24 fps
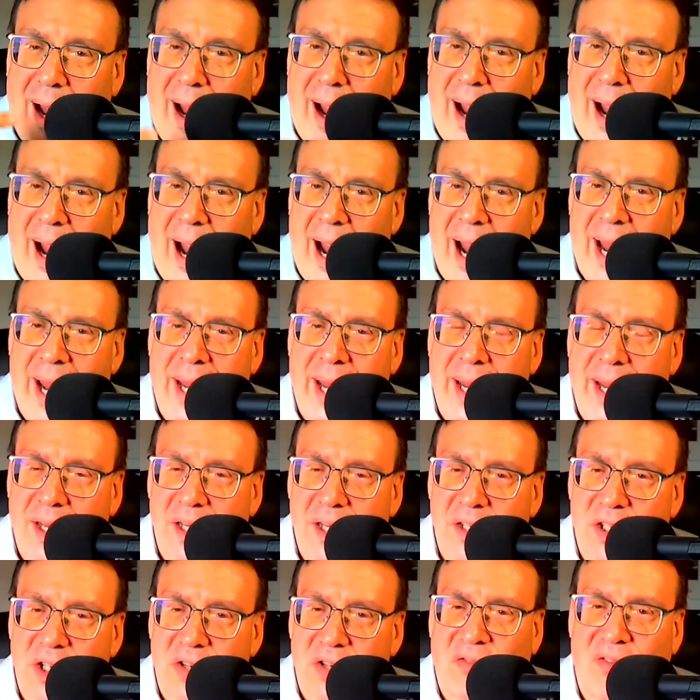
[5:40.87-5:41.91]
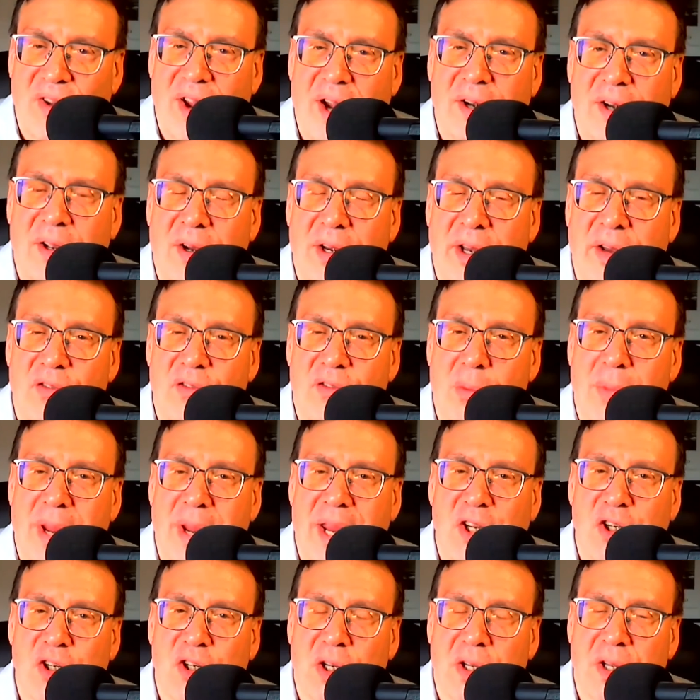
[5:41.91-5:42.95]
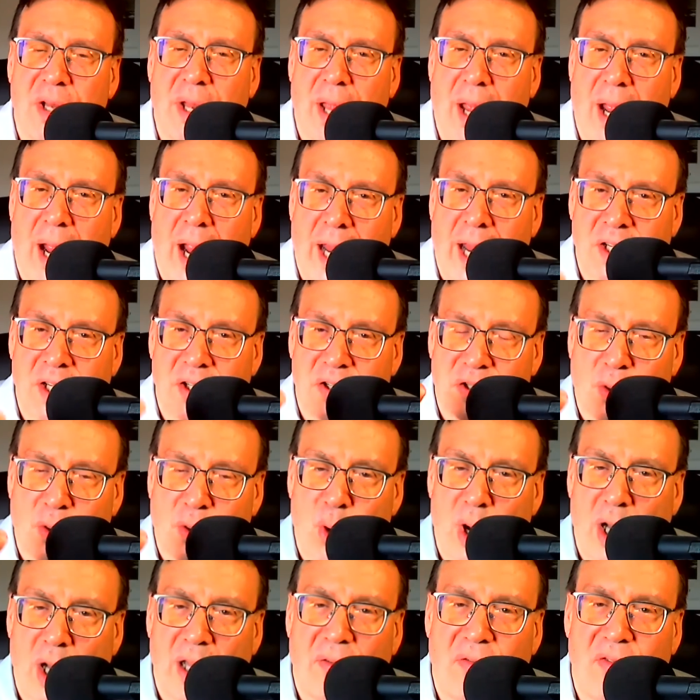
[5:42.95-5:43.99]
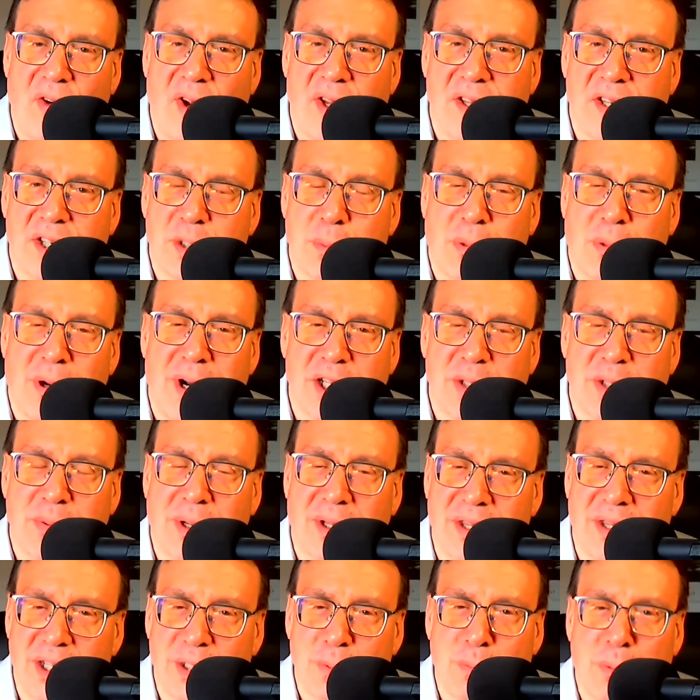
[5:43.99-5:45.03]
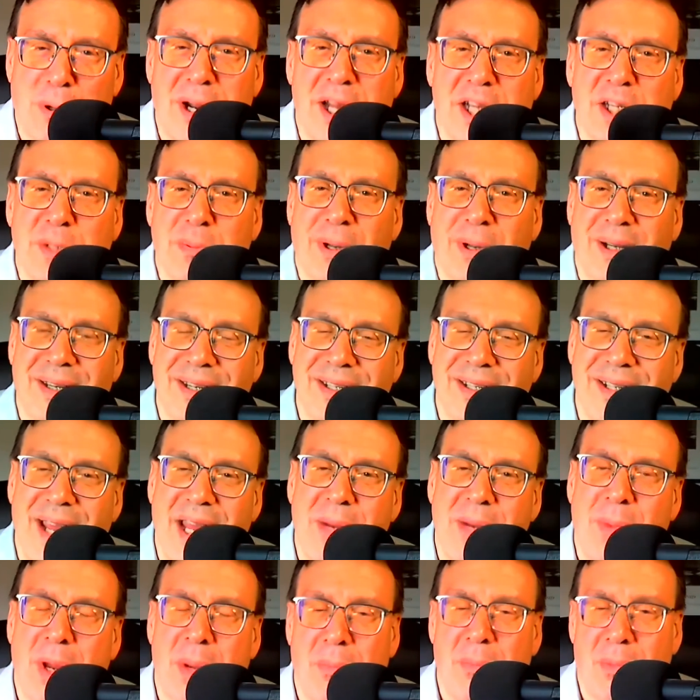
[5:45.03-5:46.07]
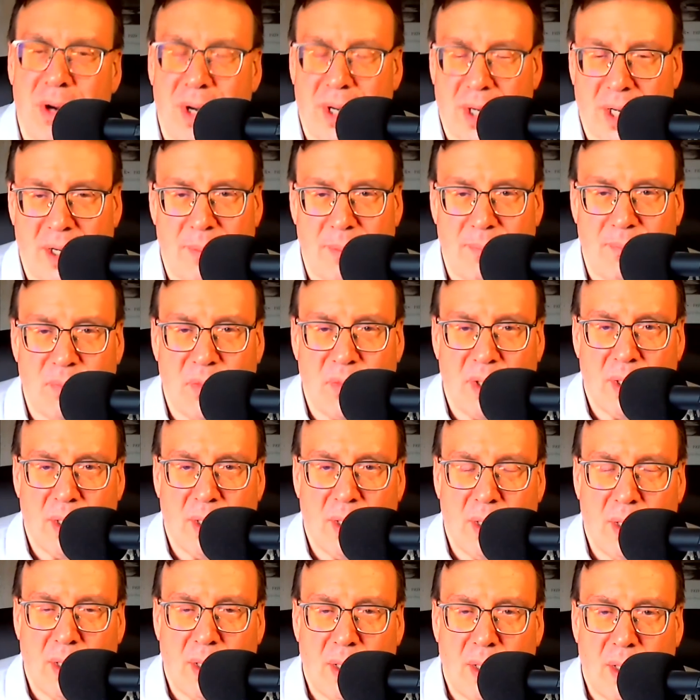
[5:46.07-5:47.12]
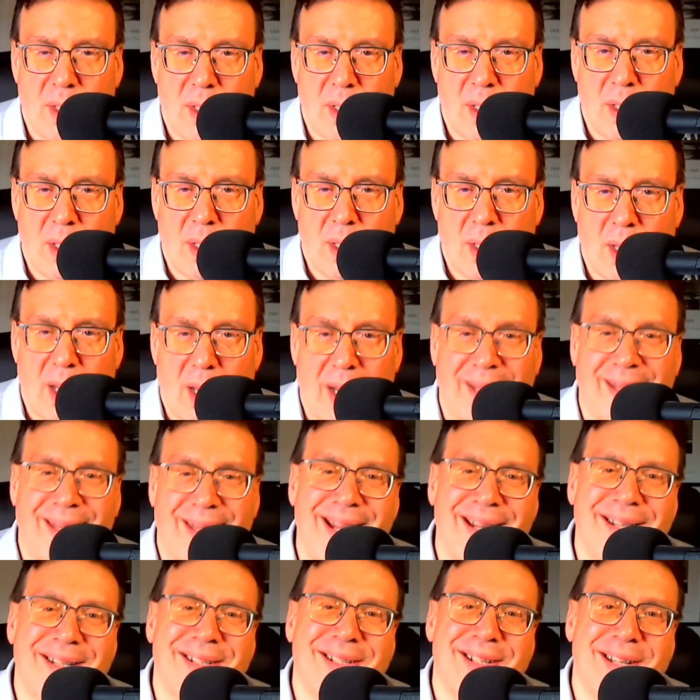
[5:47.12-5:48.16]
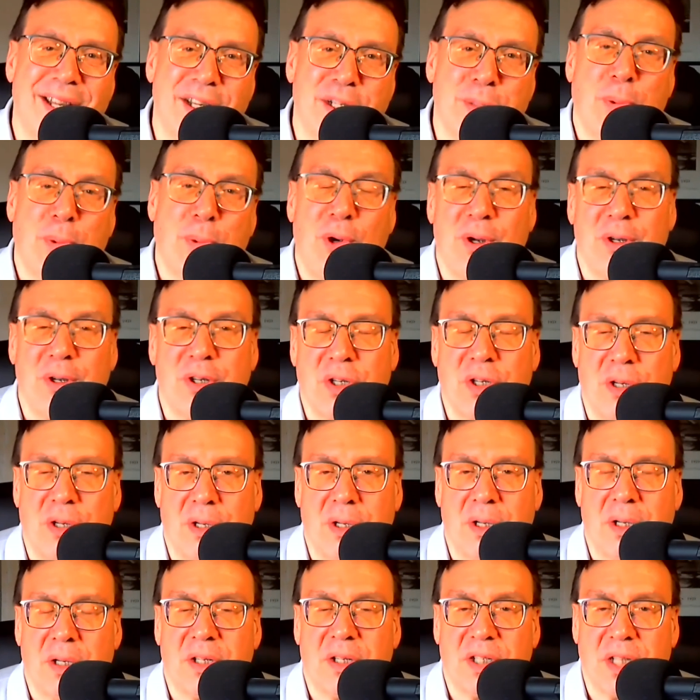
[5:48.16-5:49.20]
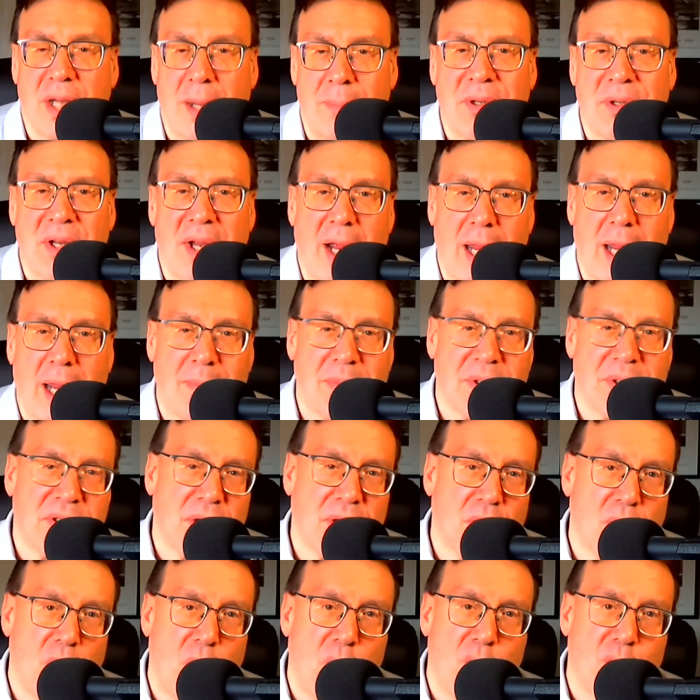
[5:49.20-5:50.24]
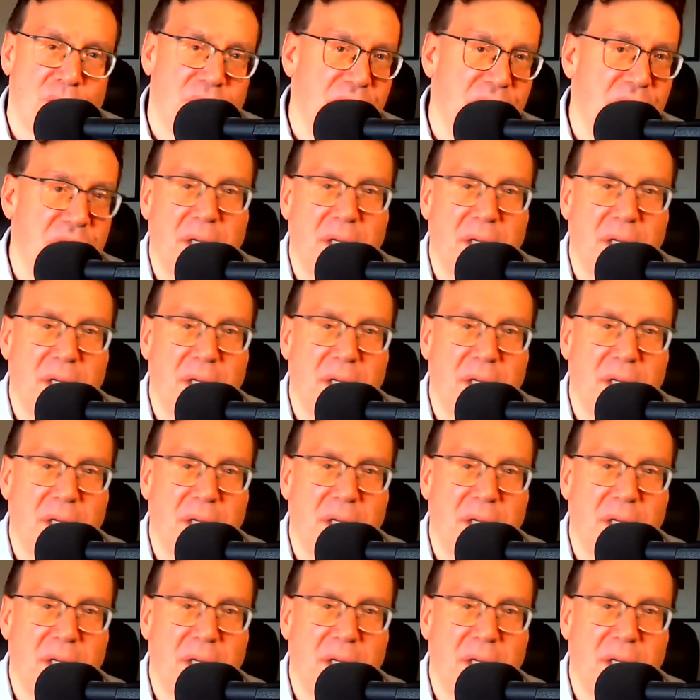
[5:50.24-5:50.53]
I just found out information. I just qualified this prospect. This prospect is not in my market. Unless this person sometimes goes